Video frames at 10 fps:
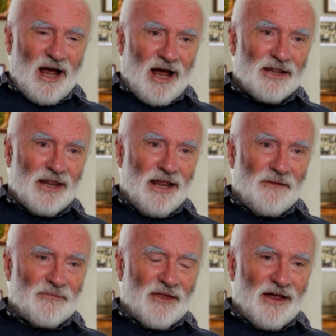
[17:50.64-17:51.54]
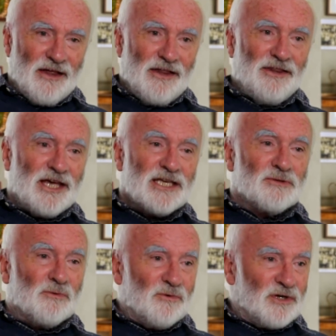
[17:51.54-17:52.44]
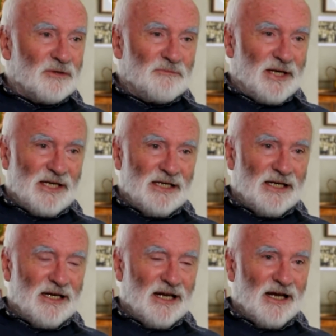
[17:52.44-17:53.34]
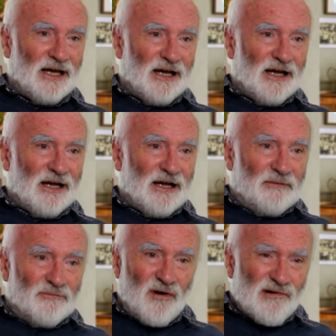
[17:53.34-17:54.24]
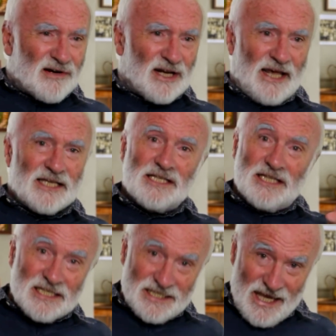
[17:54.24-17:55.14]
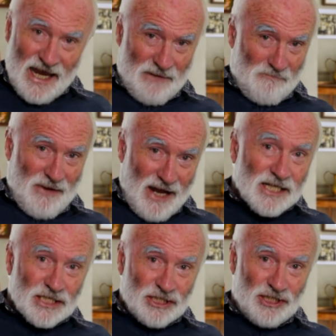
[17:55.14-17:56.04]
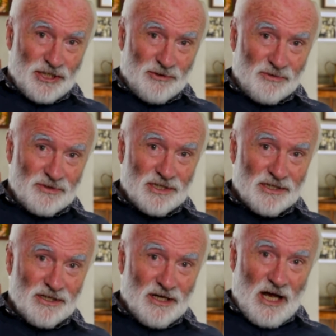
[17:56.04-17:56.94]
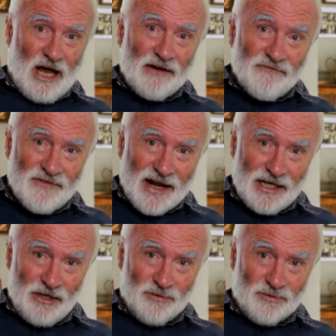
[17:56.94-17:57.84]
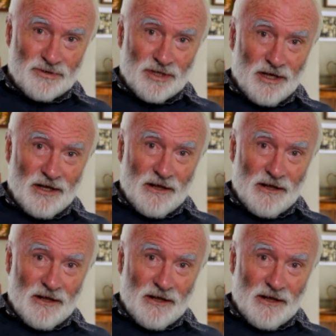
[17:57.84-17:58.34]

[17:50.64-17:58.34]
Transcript: And these would have been more or less the same attitude and values